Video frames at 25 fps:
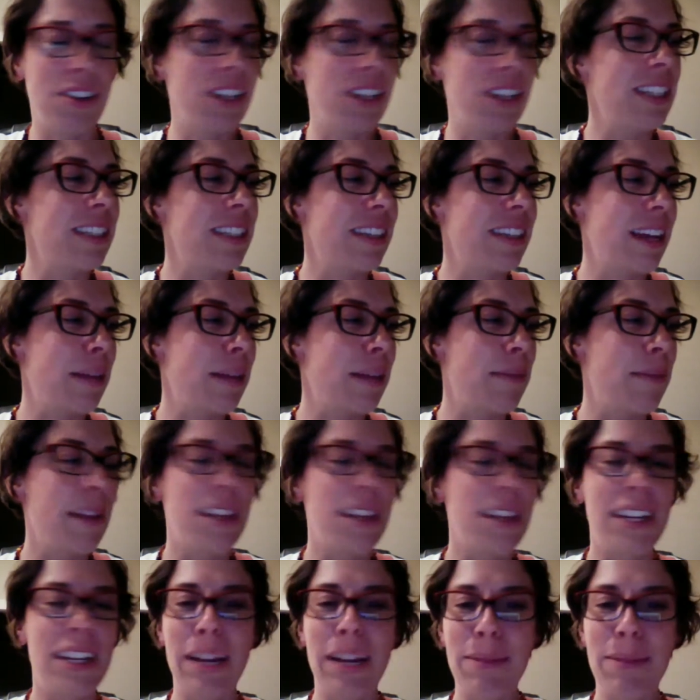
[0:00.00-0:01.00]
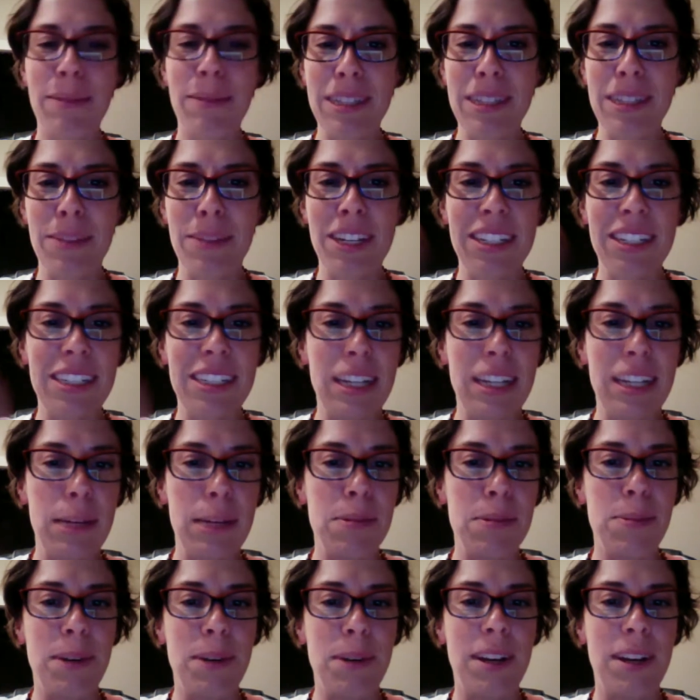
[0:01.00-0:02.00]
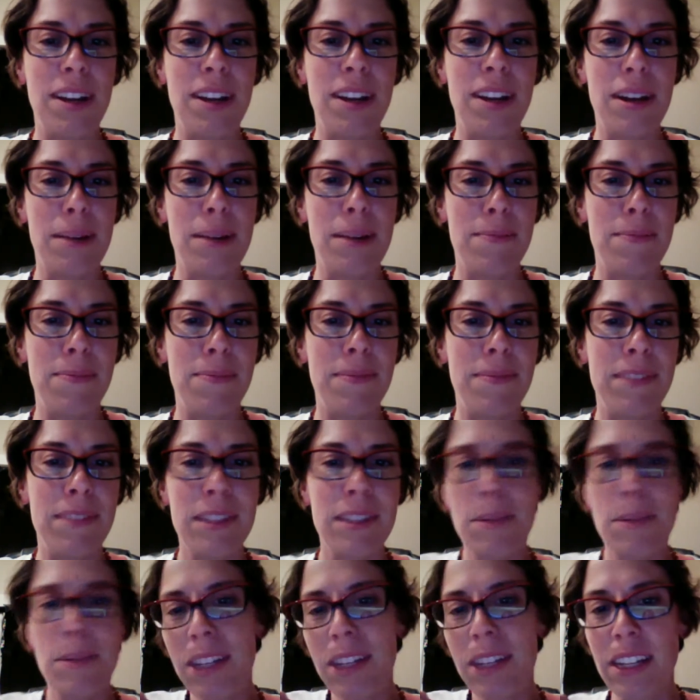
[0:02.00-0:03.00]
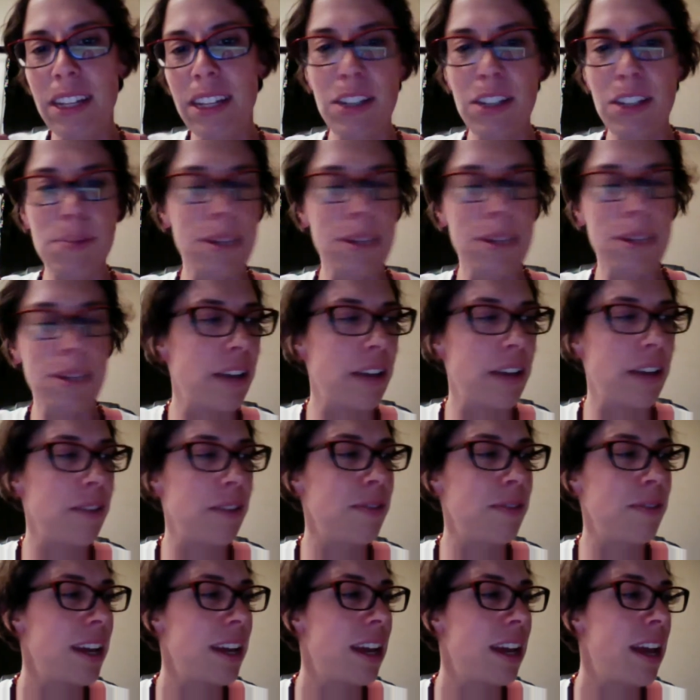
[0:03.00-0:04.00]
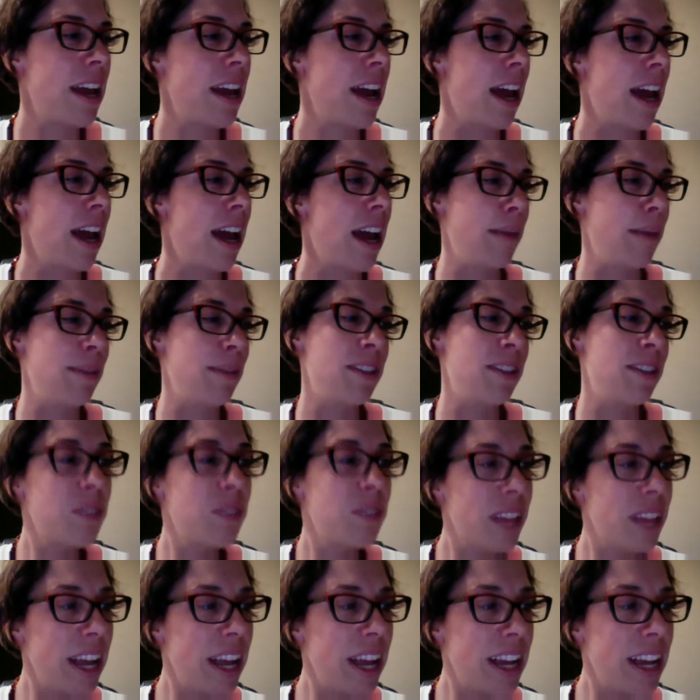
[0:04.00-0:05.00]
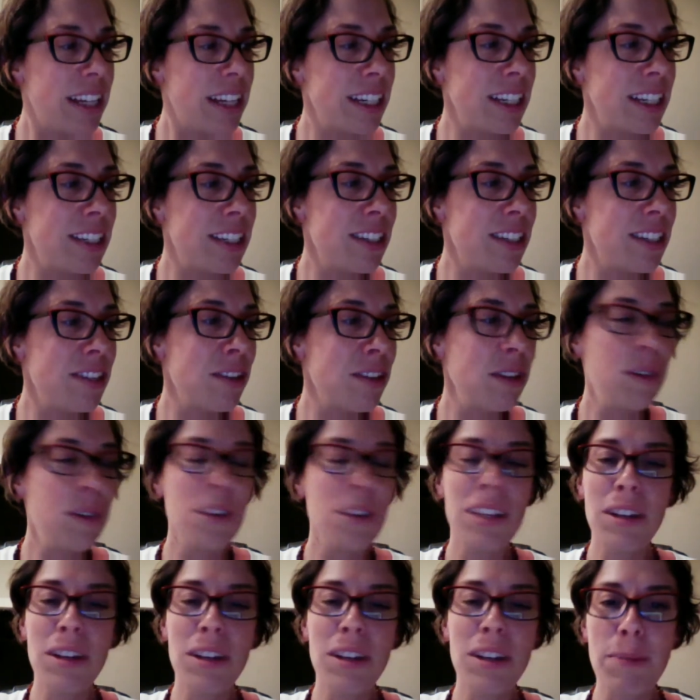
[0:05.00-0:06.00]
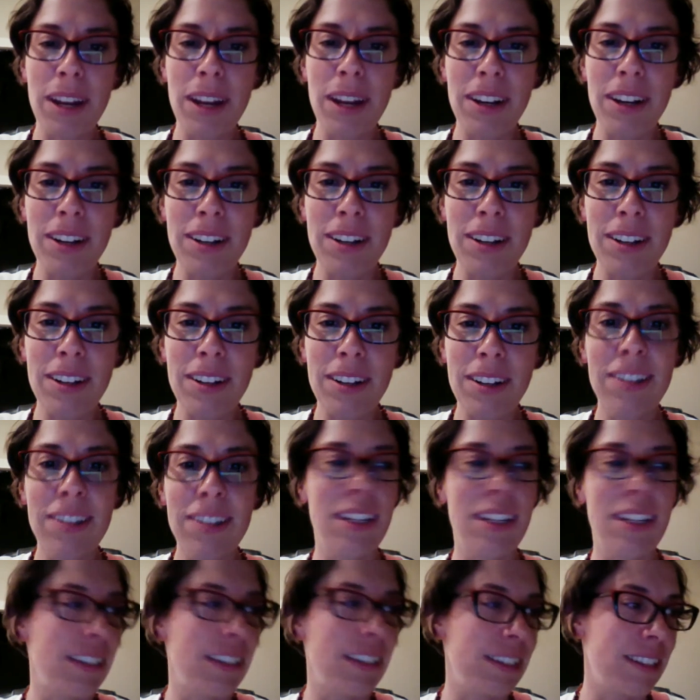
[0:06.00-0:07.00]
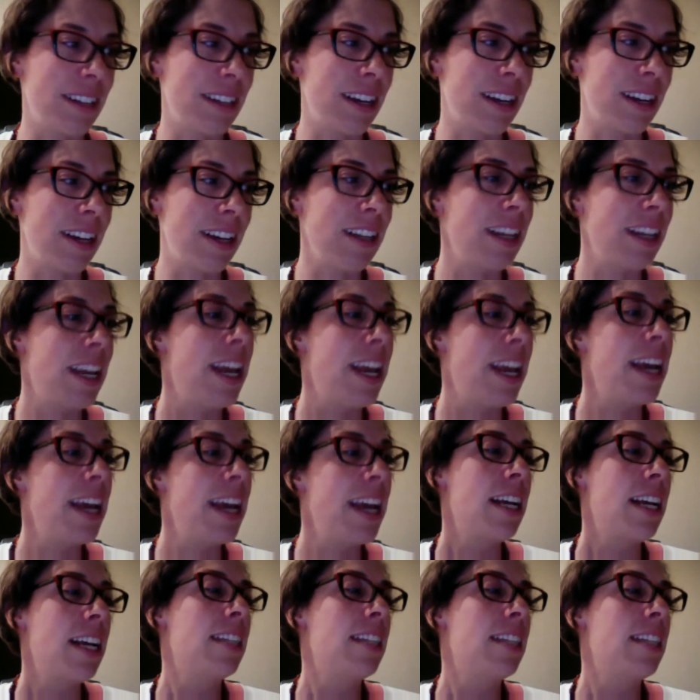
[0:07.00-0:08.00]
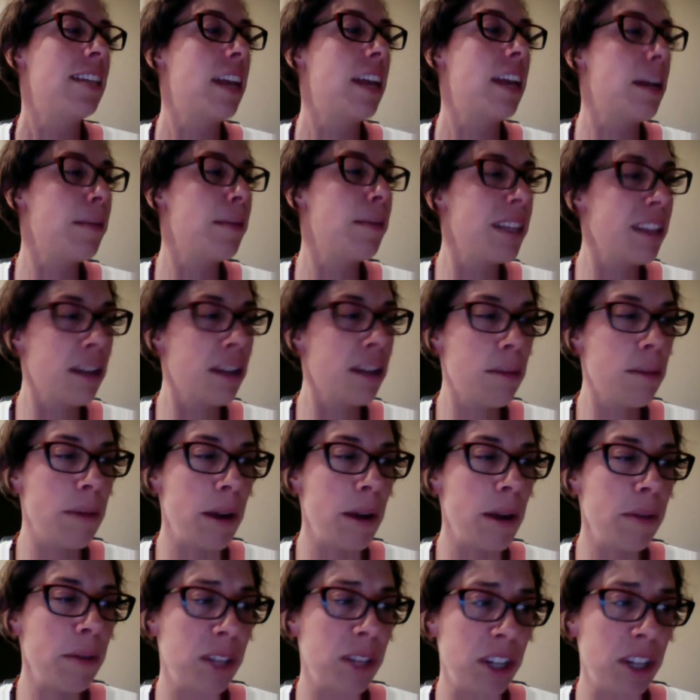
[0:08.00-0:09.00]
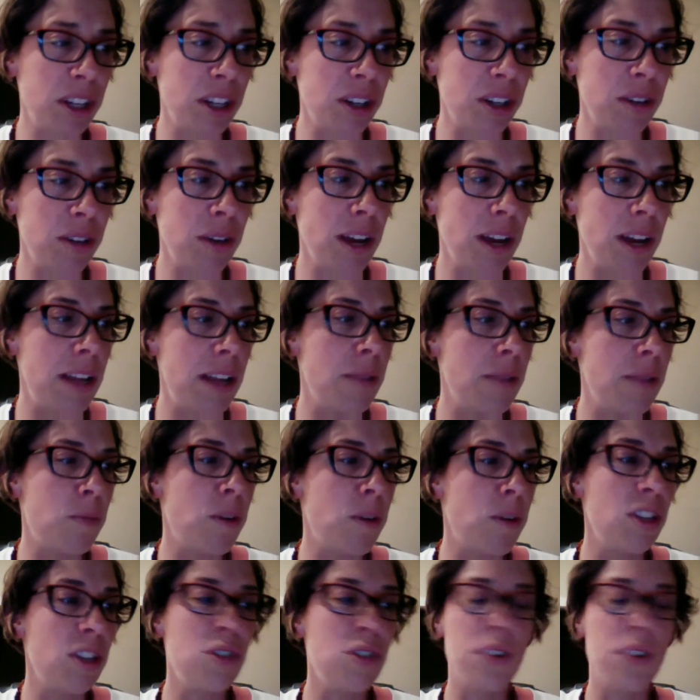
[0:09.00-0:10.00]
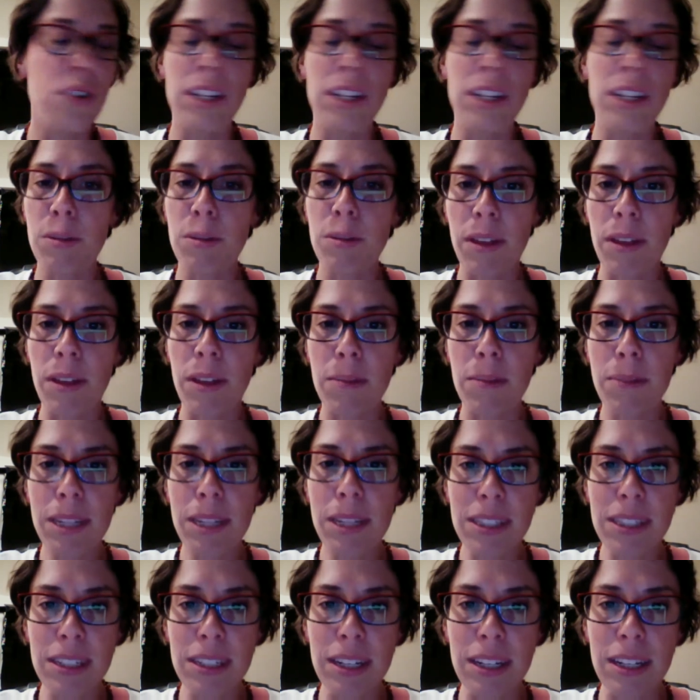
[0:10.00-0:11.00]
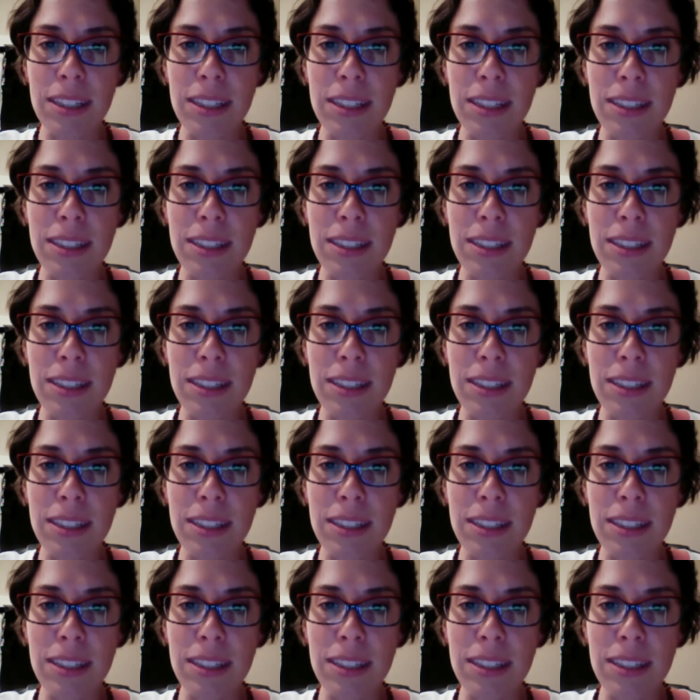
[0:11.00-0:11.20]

say. Melanie gave me some of these tips, but some of these I use myself. I'm so glad to get to know you a little better, Tell me a little about you and what intrigued you about the business,